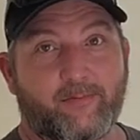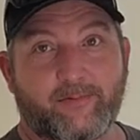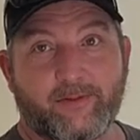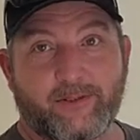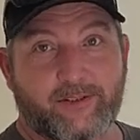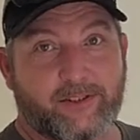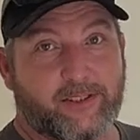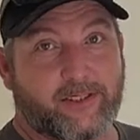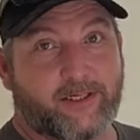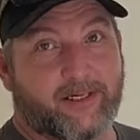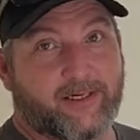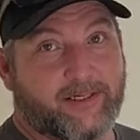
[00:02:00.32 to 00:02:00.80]

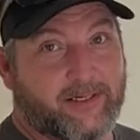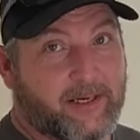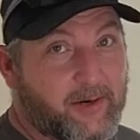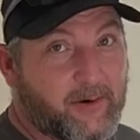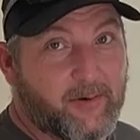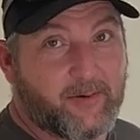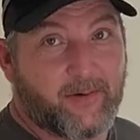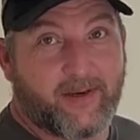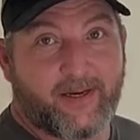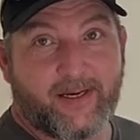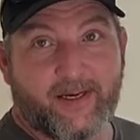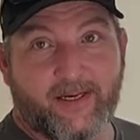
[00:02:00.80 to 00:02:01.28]
just gonna
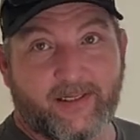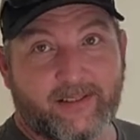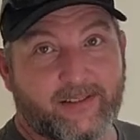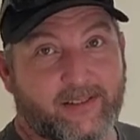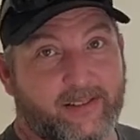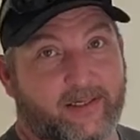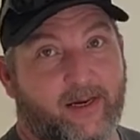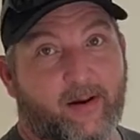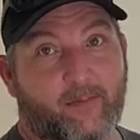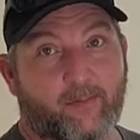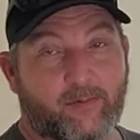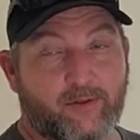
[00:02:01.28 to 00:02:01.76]
do this,
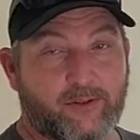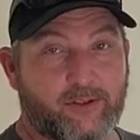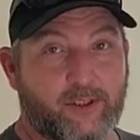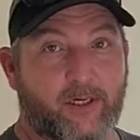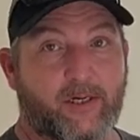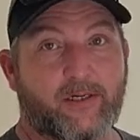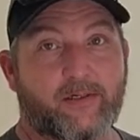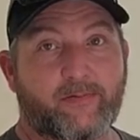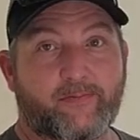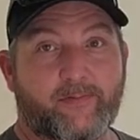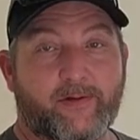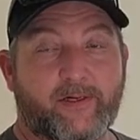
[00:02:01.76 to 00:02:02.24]
and I'm gonna
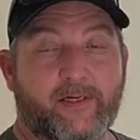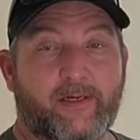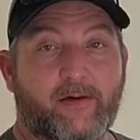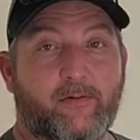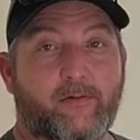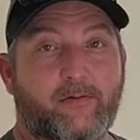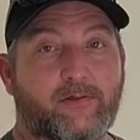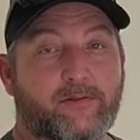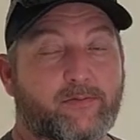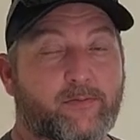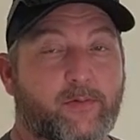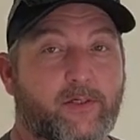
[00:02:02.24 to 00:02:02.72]
try to
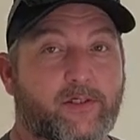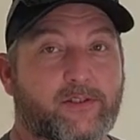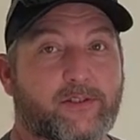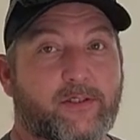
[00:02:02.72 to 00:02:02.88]
video as much